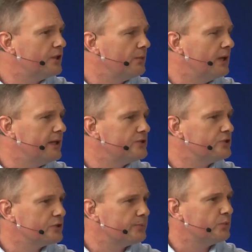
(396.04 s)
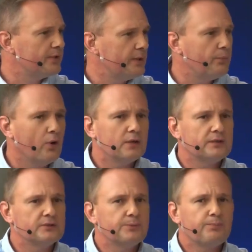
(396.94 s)
their relationships with their
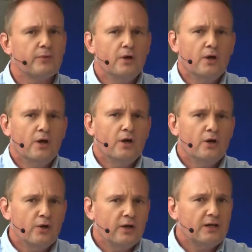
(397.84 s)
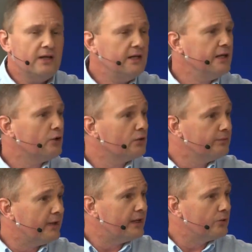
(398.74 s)
partners. Clearly
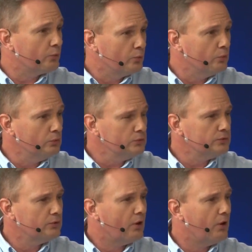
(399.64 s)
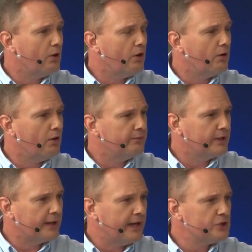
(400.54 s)
convey the rules of
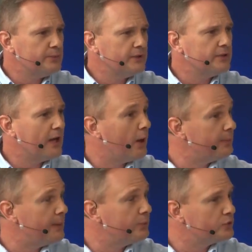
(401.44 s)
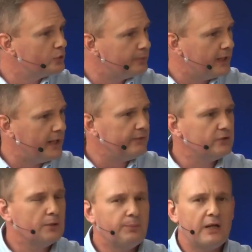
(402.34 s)
engagement, how people should behave
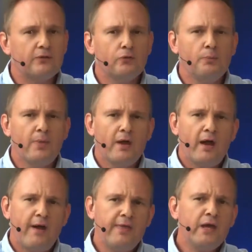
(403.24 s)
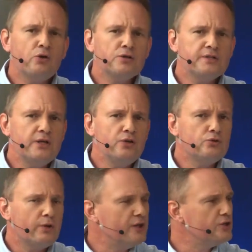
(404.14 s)
on the platform, and then continue
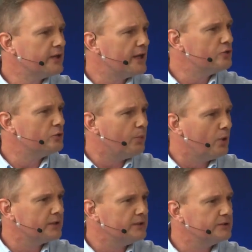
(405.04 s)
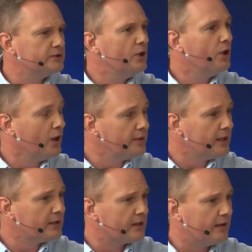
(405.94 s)
to educate your partners on
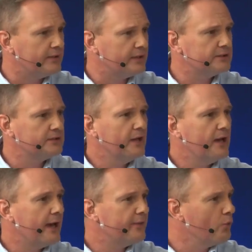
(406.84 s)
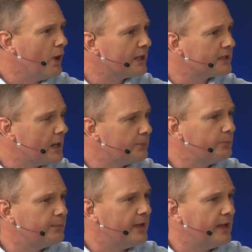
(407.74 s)
that governance and the right type
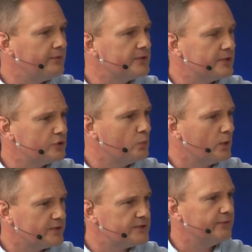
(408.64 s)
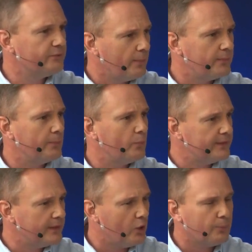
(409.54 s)
of behaviors that you want to see from them
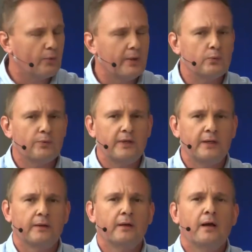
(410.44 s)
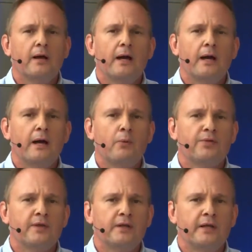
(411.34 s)
when they operate within
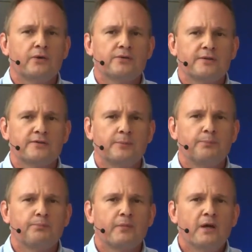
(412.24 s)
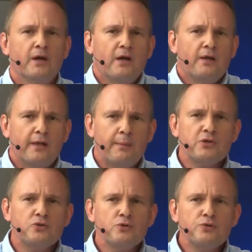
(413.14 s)
the ecosystem. They
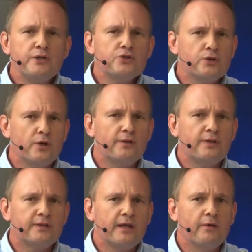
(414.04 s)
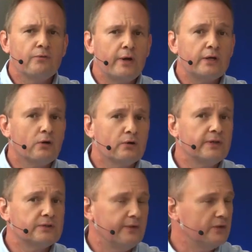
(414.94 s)
must also ensure that they avoid
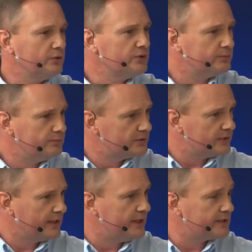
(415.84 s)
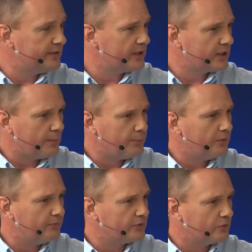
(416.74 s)
conflicts of interest. Sangeet's given a
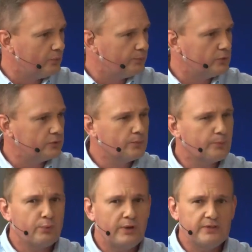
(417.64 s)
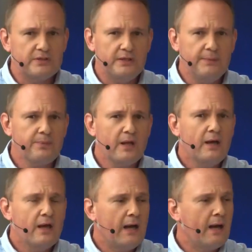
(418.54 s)
couple of examples previously,
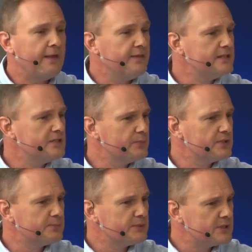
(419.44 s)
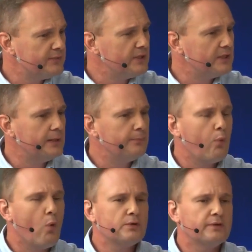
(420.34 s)
and this is specifically
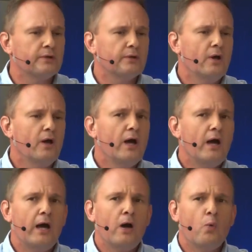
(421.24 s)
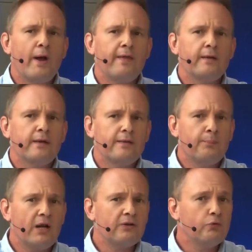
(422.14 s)
important when the
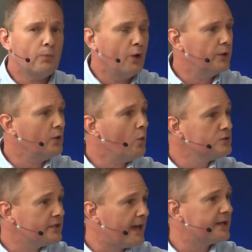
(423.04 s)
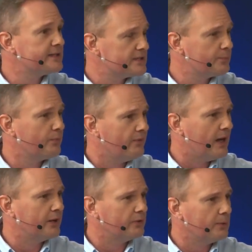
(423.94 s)
platform owner also acts as a
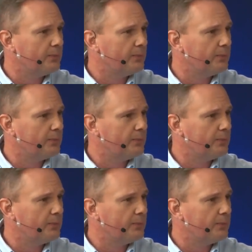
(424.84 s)
provider on the